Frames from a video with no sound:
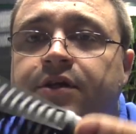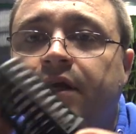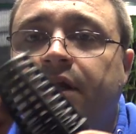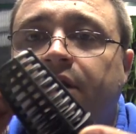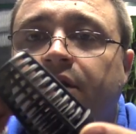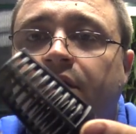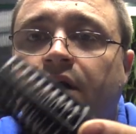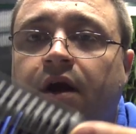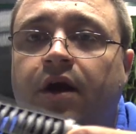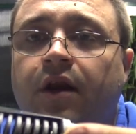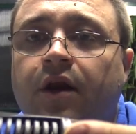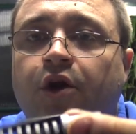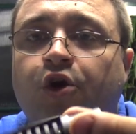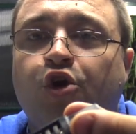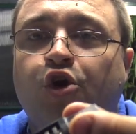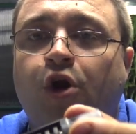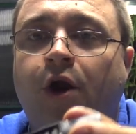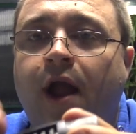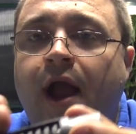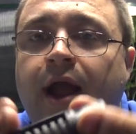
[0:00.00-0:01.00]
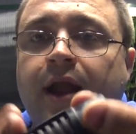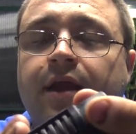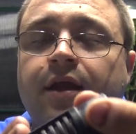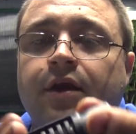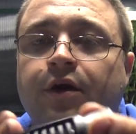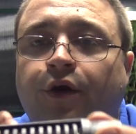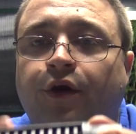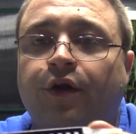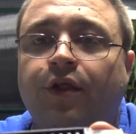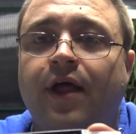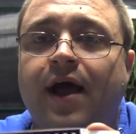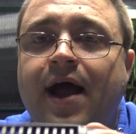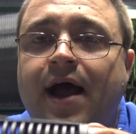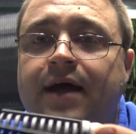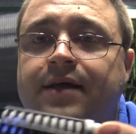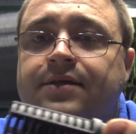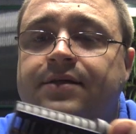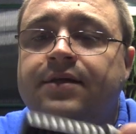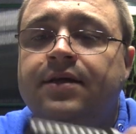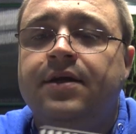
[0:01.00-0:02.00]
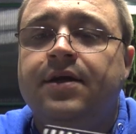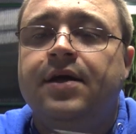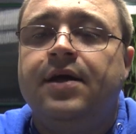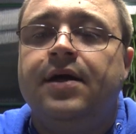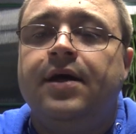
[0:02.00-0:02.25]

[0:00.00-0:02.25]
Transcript: Like you're not going to crack your glass.